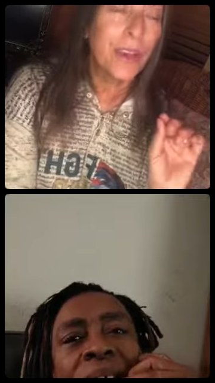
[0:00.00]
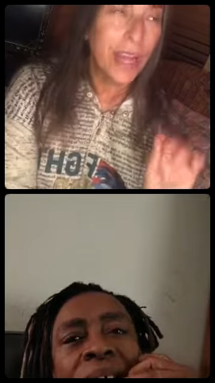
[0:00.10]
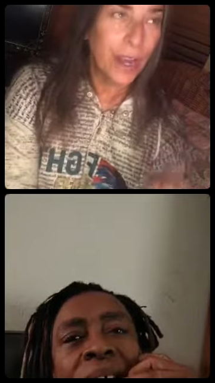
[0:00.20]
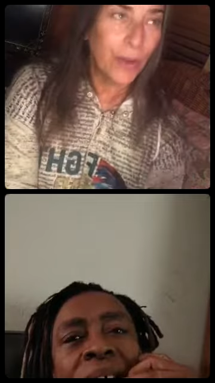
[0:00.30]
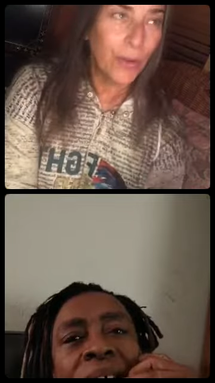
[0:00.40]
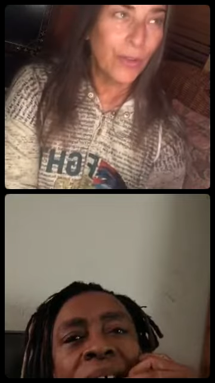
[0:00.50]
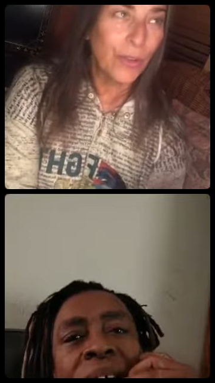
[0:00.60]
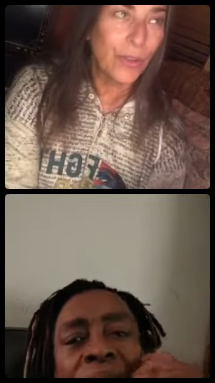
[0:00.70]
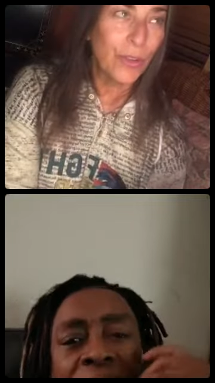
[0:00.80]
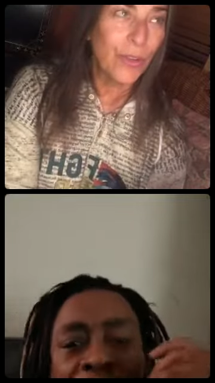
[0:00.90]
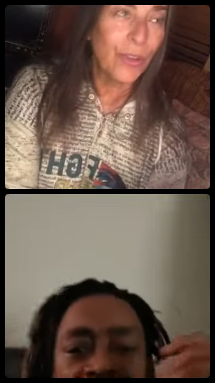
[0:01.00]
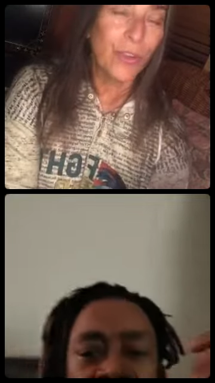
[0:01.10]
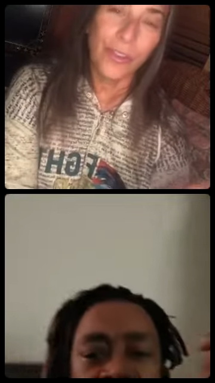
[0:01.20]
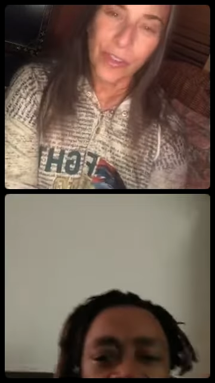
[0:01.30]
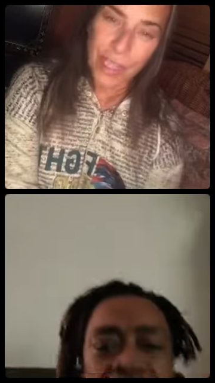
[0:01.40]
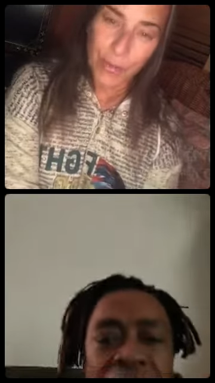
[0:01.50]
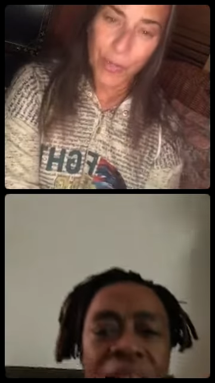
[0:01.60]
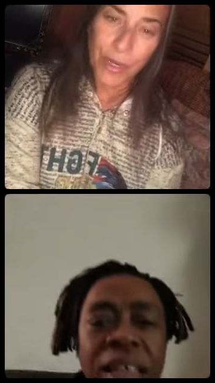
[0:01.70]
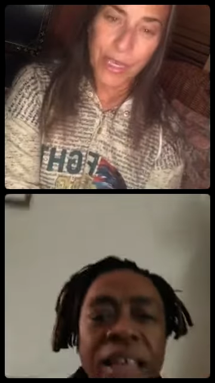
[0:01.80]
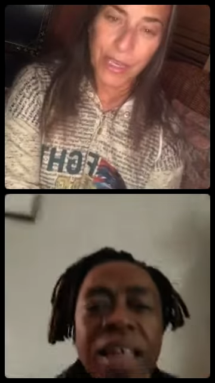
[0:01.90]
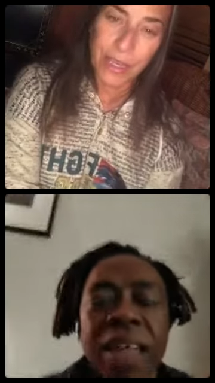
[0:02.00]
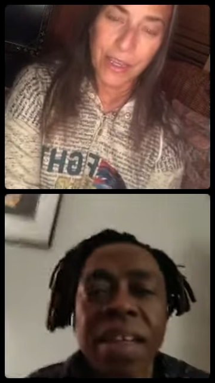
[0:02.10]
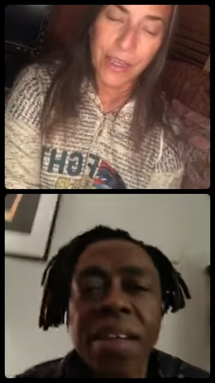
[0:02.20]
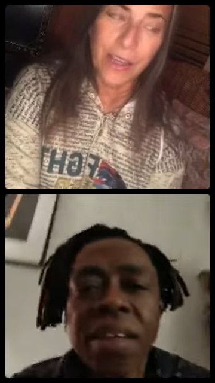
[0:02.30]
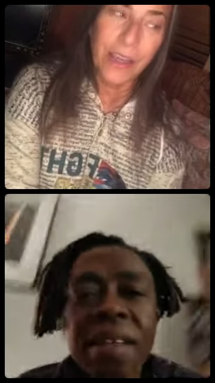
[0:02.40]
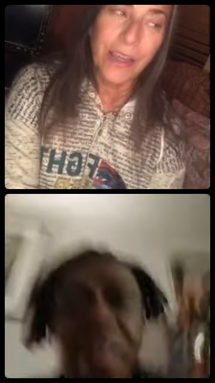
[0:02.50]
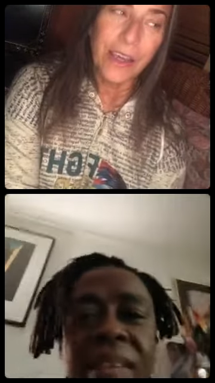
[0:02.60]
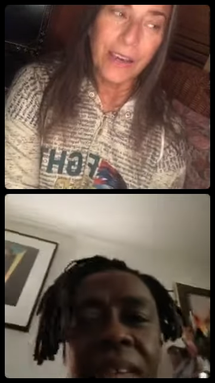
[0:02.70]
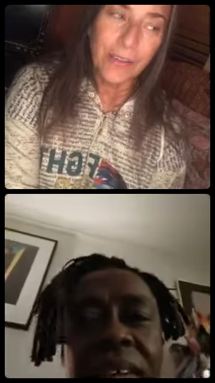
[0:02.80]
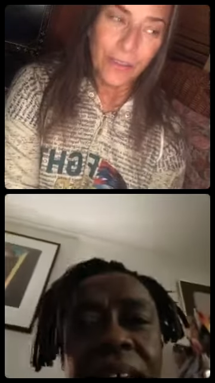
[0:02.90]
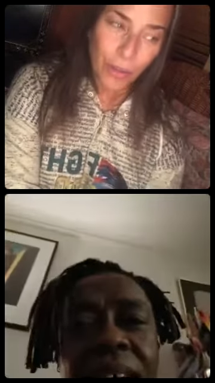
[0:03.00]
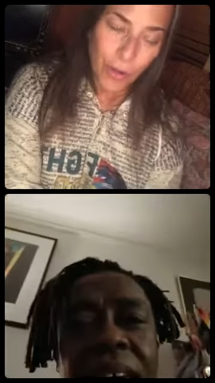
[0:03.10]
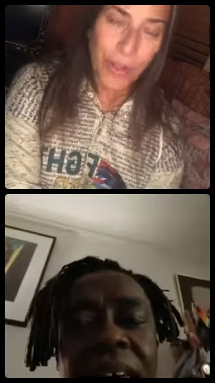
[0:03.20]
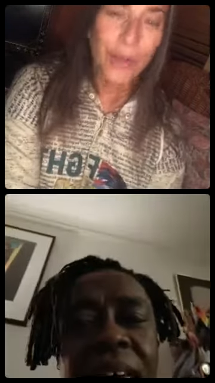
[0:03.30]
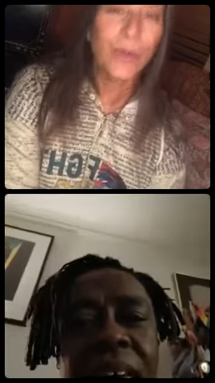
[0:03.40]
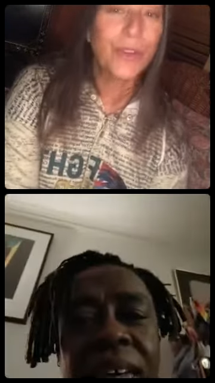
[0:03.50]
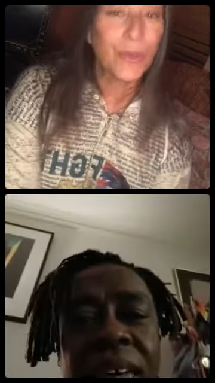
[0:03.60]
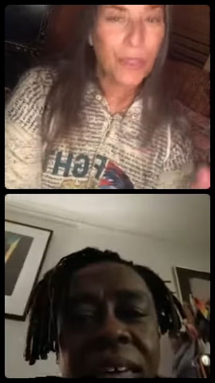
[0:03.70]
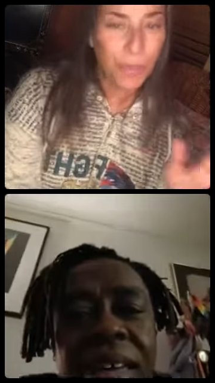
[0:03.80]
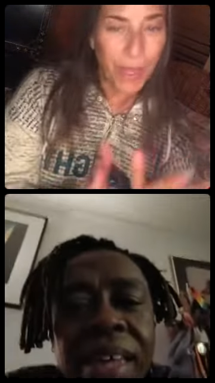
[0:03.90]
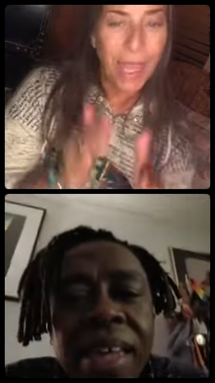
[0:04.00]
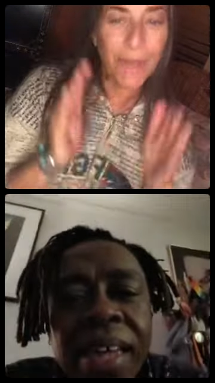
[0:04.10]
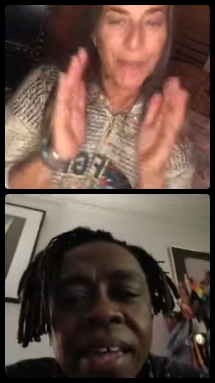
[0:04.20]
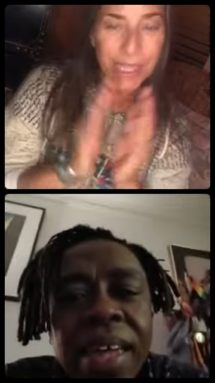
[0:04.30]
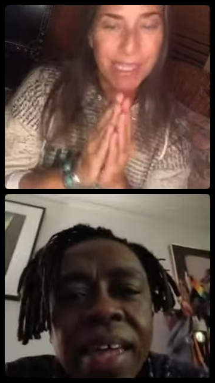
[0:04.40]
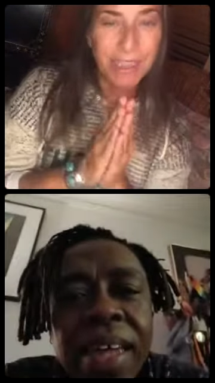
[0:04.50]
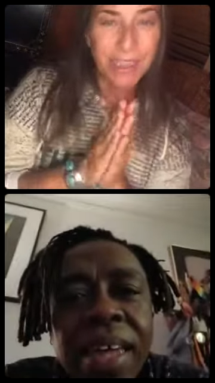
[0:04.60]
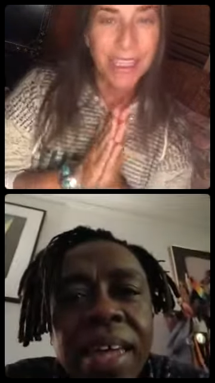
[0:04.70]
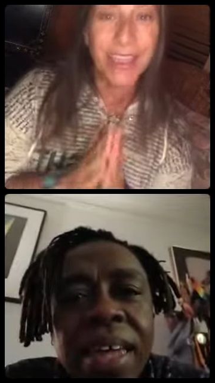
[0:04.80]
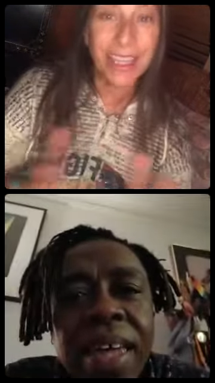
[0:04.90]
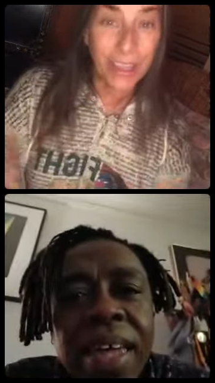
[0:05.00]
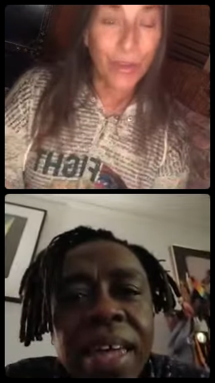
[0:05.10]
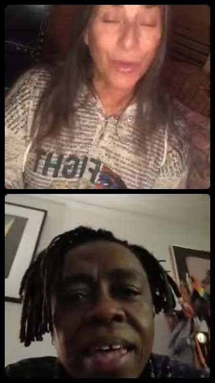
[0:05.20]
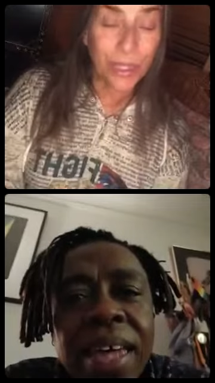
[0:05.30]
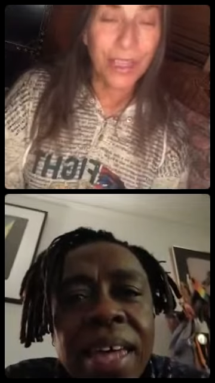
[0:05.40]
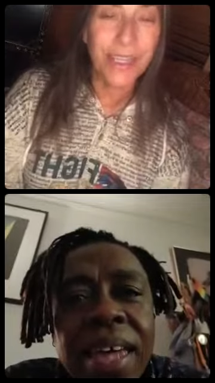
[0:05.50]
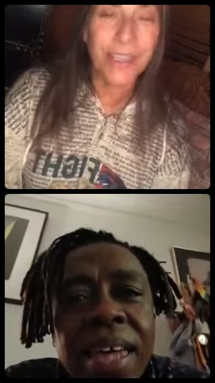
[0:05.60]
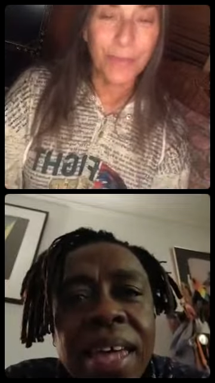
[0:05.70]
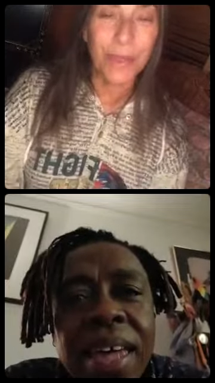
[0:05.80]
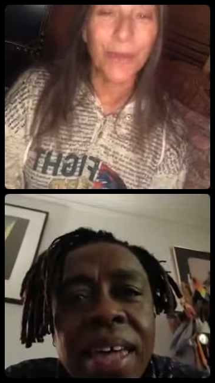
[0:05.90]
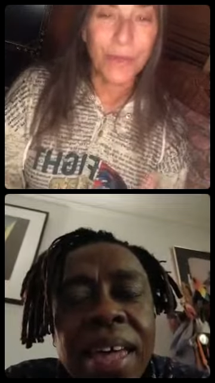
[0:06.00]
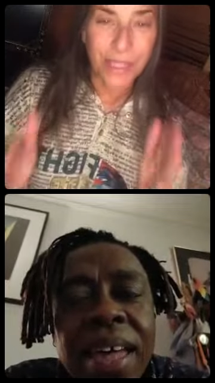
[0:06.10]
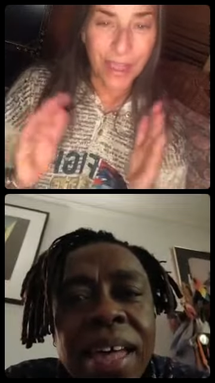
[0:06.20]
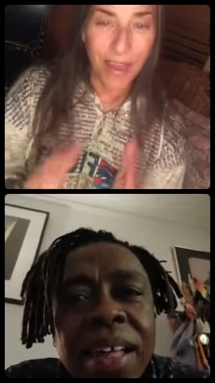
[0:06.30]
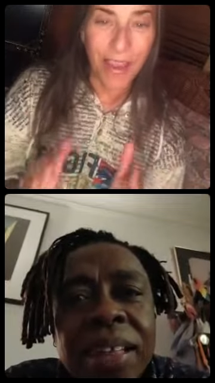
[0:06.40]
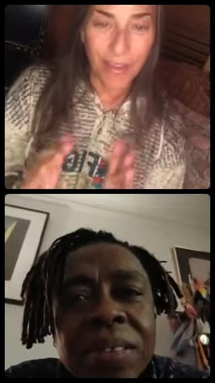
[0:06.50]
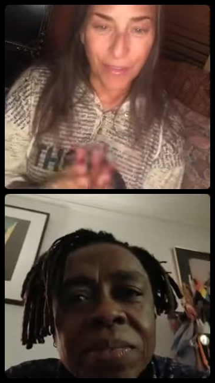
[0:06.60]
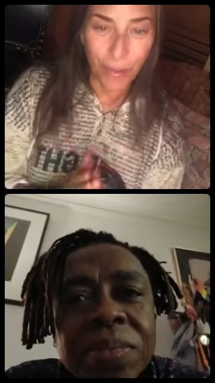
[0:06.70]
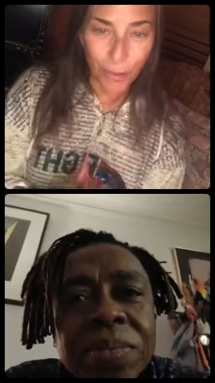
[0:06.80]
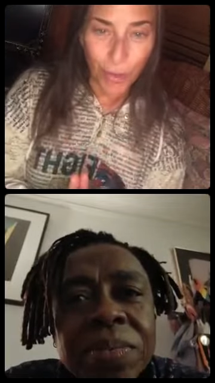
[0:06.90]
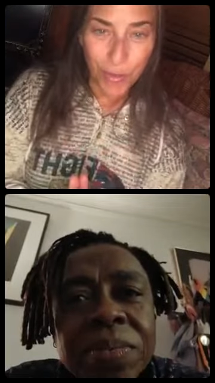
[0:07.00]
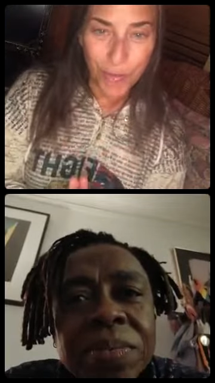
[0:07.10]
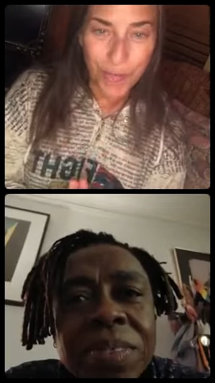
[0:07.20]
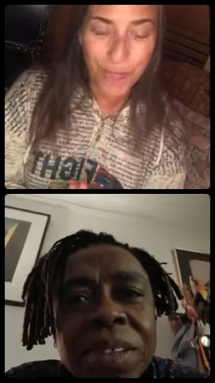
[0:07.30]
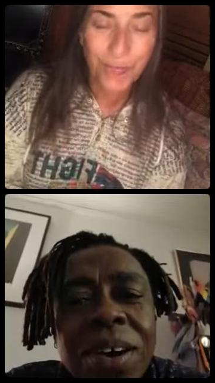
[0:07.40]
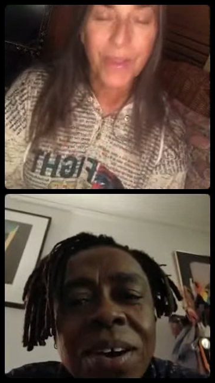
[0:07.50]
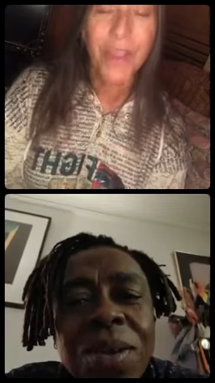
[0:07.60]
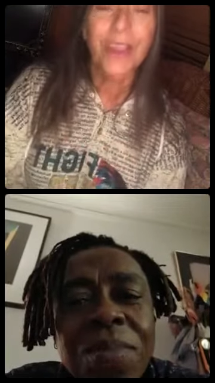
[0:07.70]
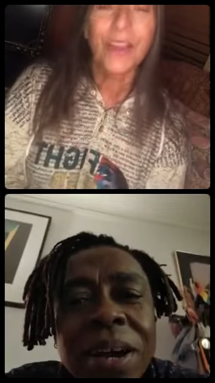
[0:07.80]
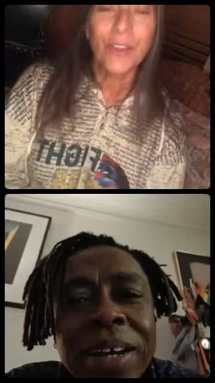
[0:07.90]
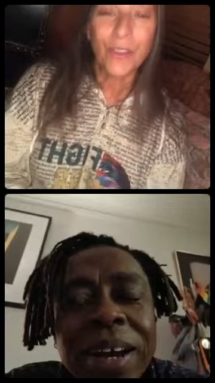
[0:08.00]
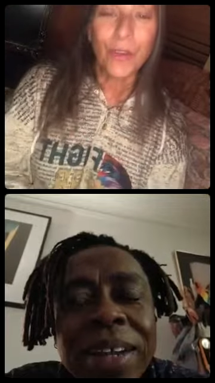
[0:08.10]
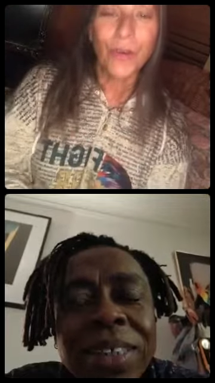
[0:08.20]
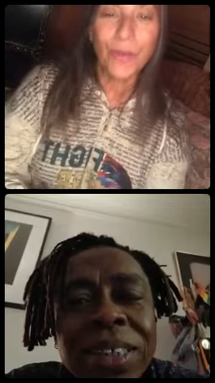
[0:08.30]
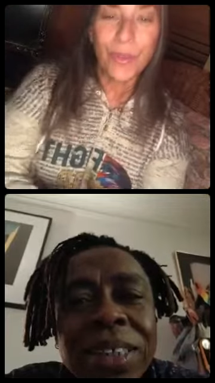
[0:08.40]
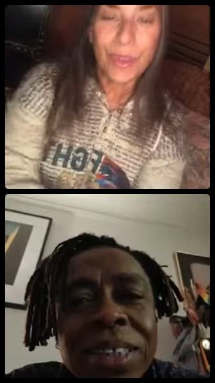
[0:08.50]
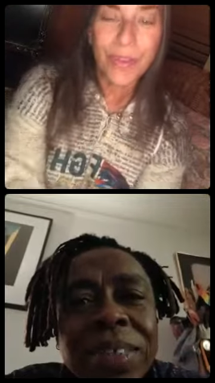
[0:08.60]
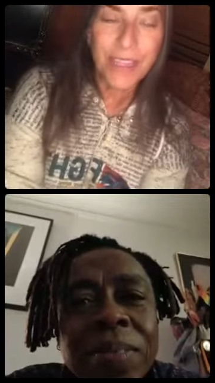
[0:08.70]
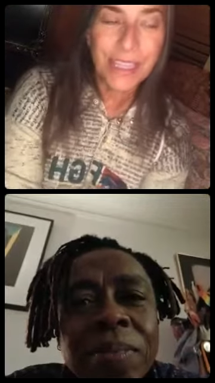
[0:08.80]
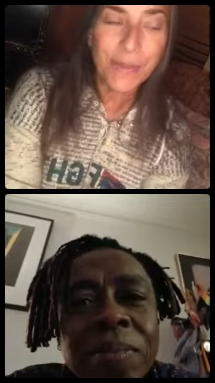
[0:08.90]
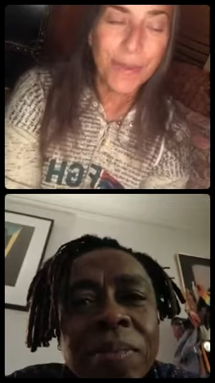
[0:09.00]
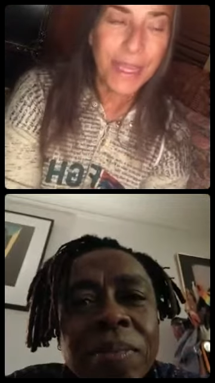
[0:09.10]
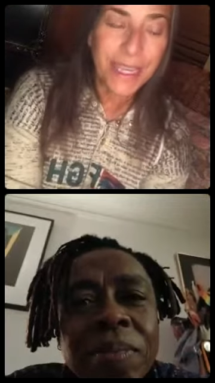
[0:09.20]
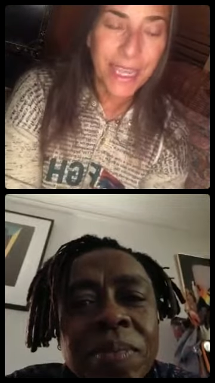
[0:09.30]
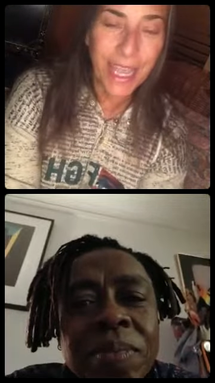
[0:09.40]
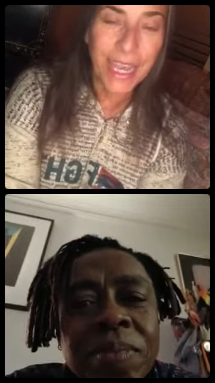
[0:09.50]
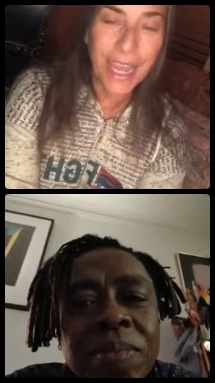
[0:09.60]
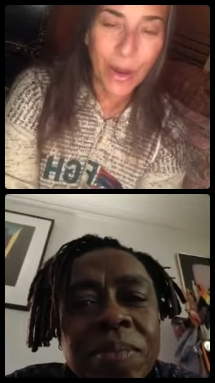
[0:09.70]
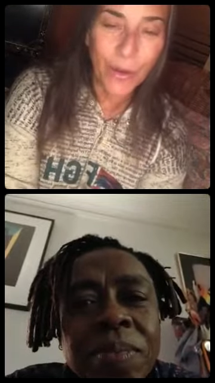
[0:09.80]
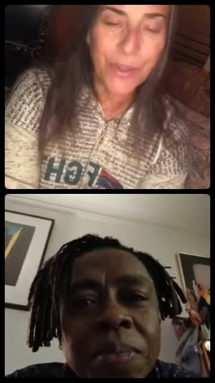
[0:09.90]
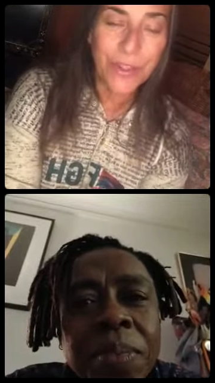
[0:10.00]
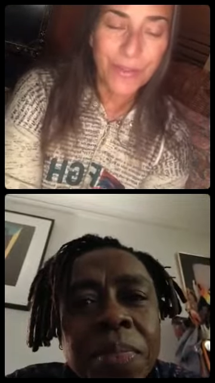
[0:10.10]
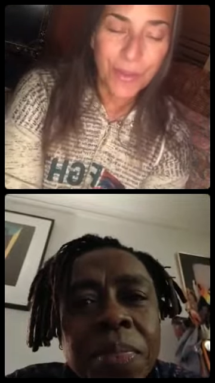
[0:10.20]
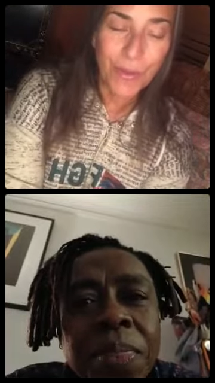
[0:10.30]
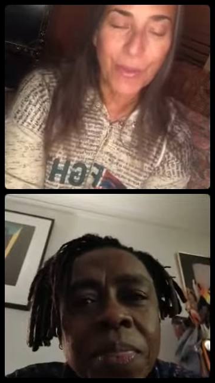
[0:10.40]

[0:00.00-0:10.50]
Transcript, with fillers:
Speaker 1: house to Sebring, Florida, which was basically, they didn't realize it, but it was the eye of the storm. Oh my gosh. They spent eight hours of the